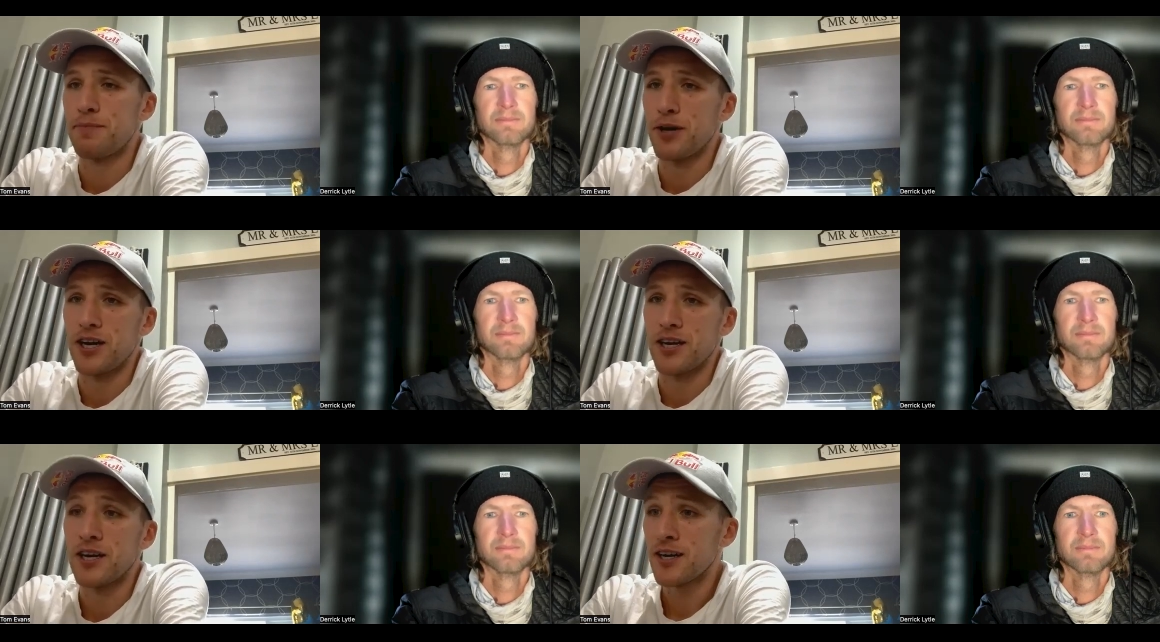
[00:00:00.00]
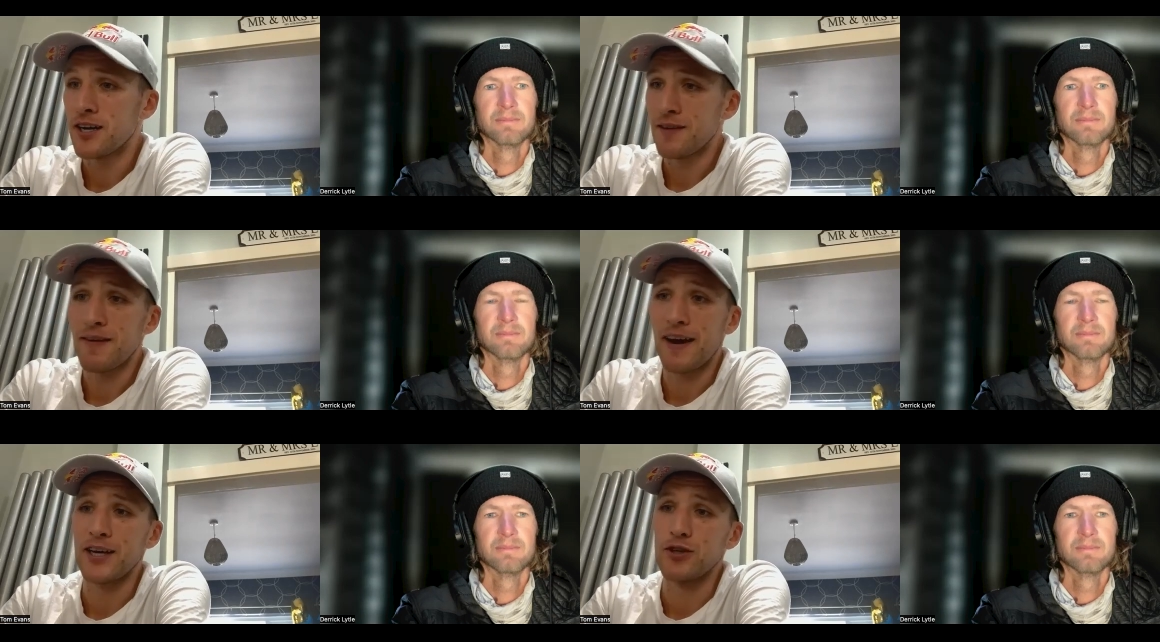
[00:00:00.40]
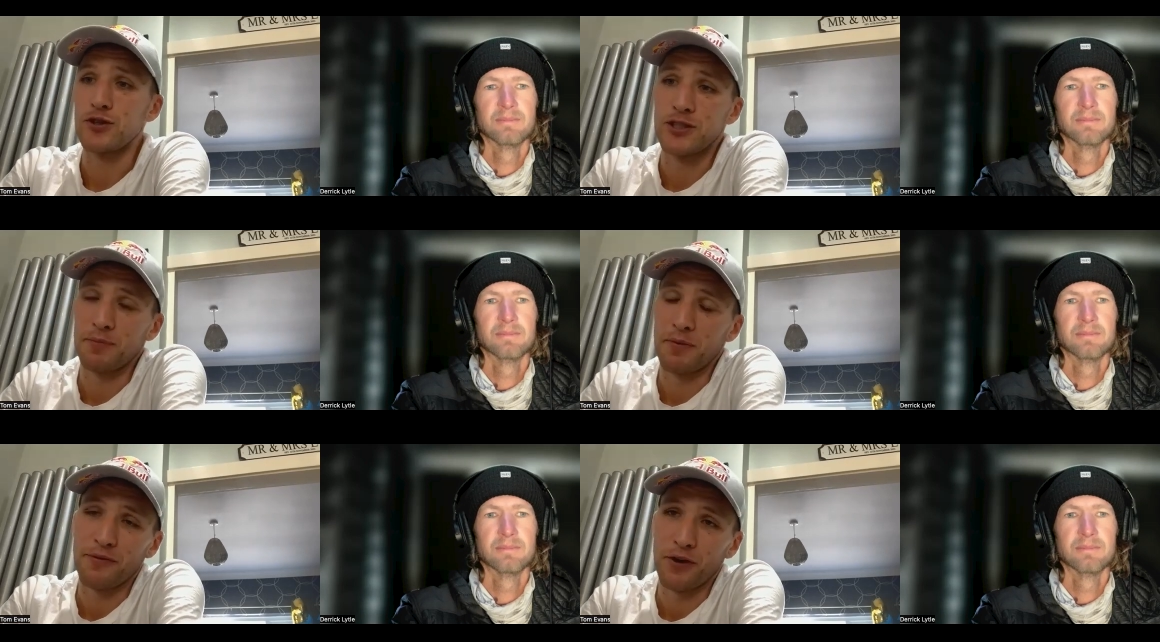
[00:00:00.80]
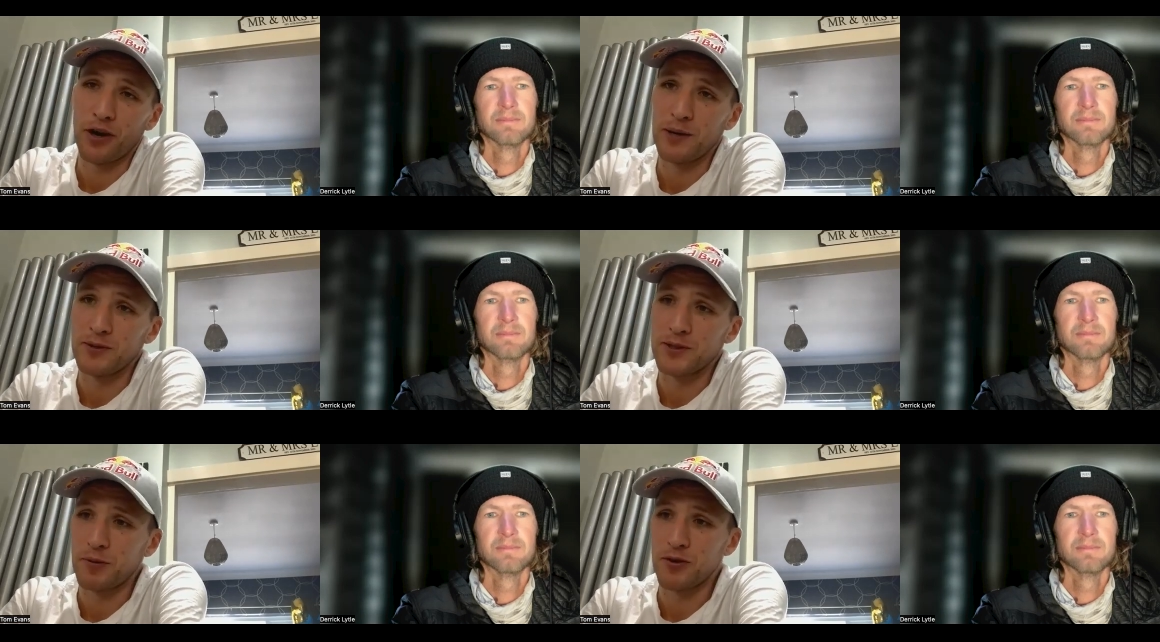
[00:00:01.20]
Speaker 1: but I used it before
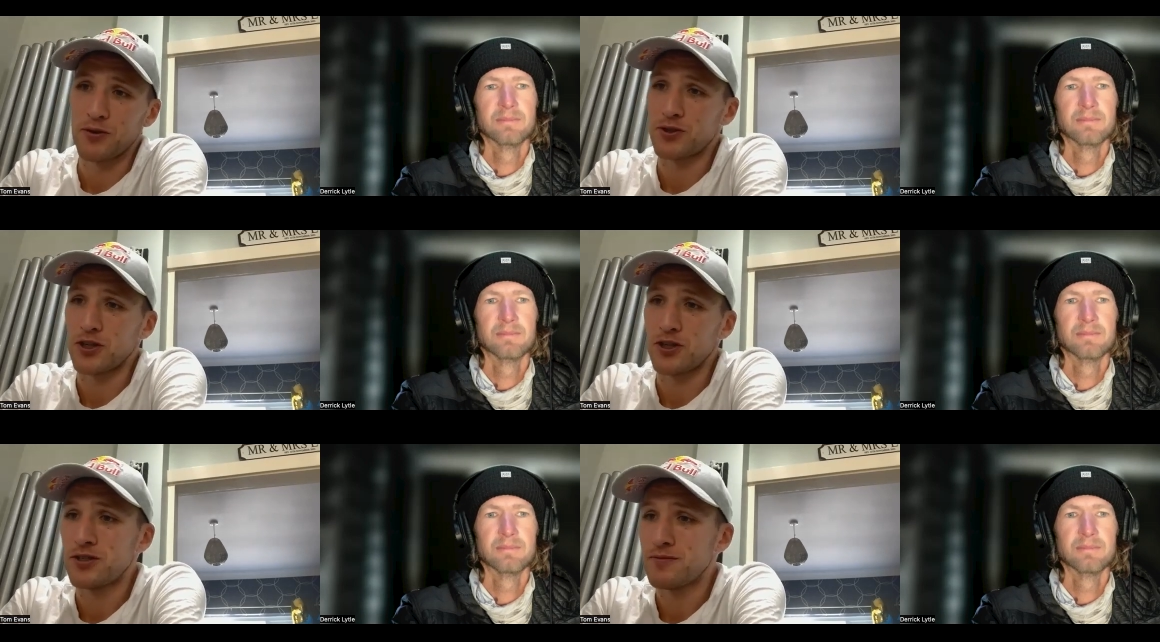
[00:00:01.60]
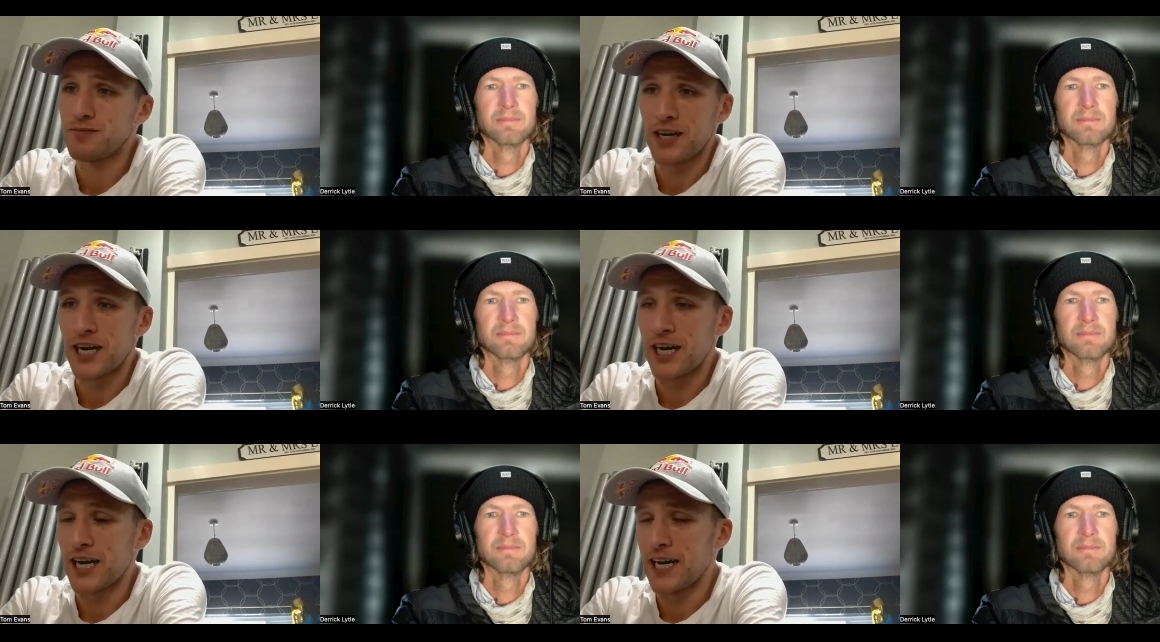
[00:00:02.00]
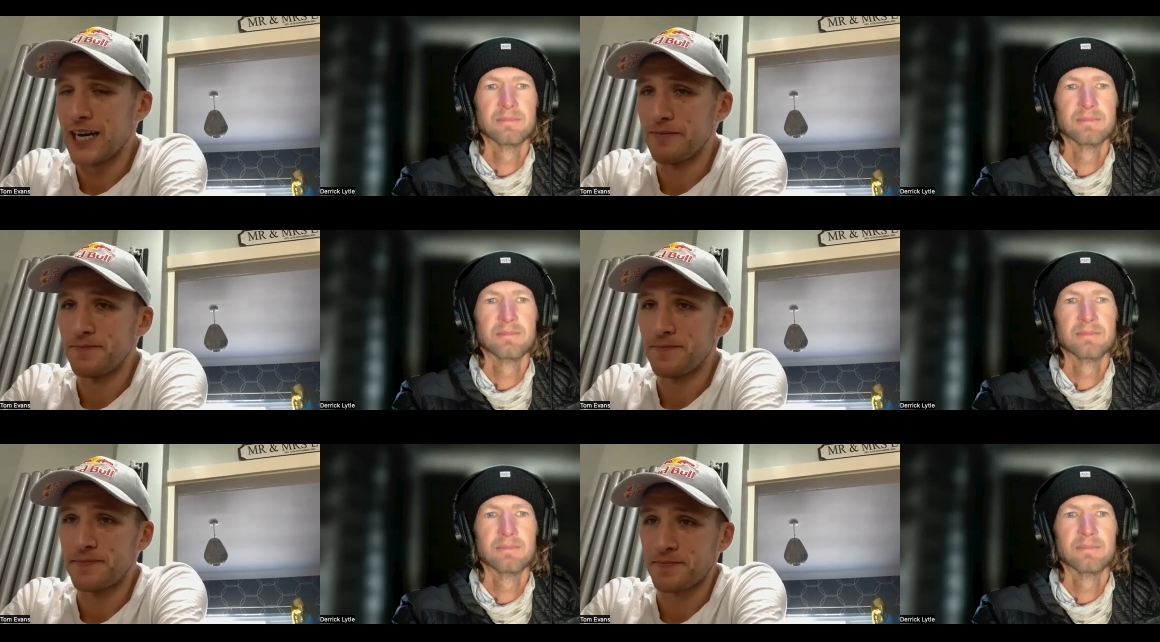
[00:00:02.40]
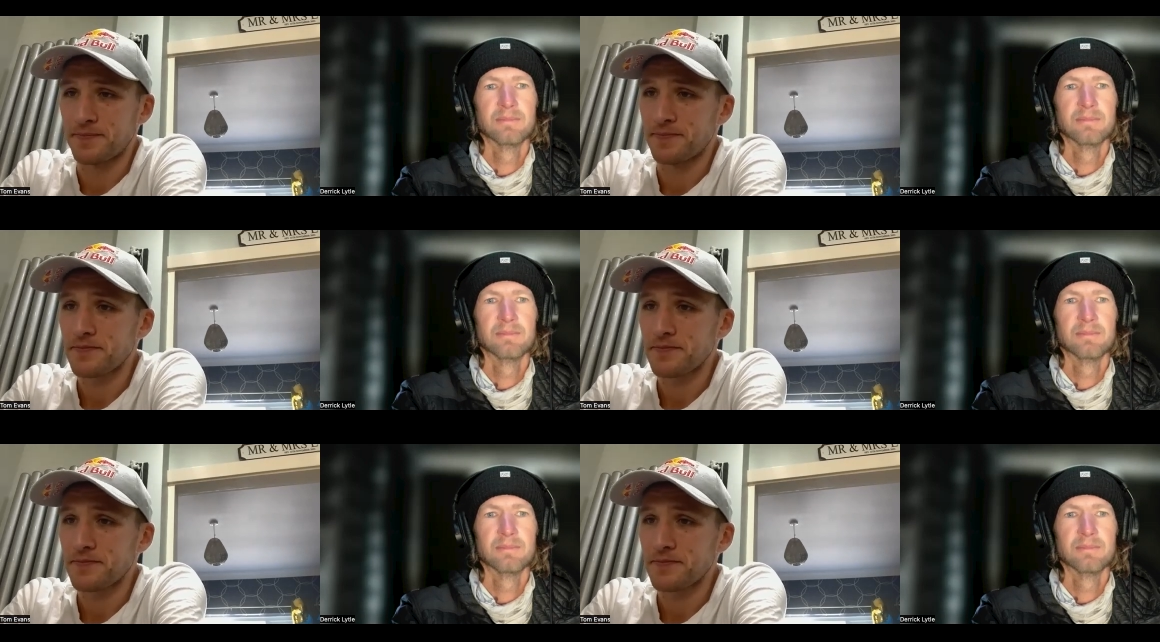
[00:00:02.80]
I was sponsored. Um,